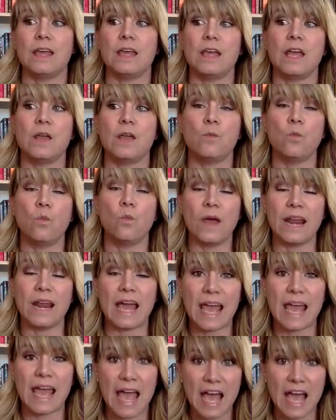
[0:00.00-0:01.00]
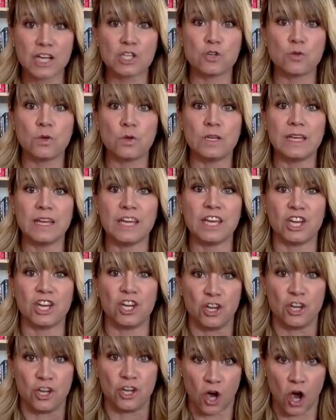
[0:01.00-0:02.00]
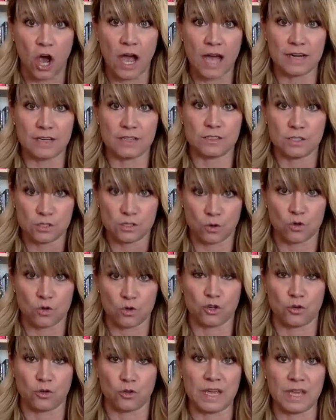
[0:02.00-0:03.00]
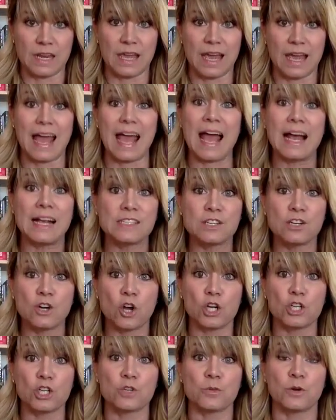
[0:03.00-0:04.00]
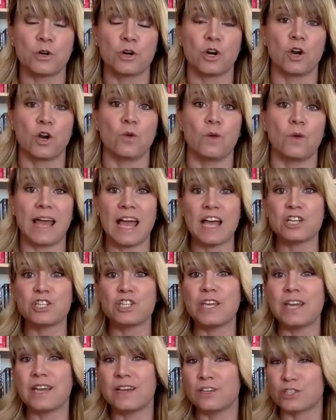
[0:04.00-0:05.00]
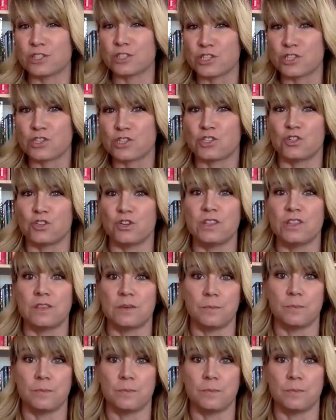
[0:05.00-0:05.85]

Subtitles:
And when I actually got social media as an entrepreneur, when I actually understood the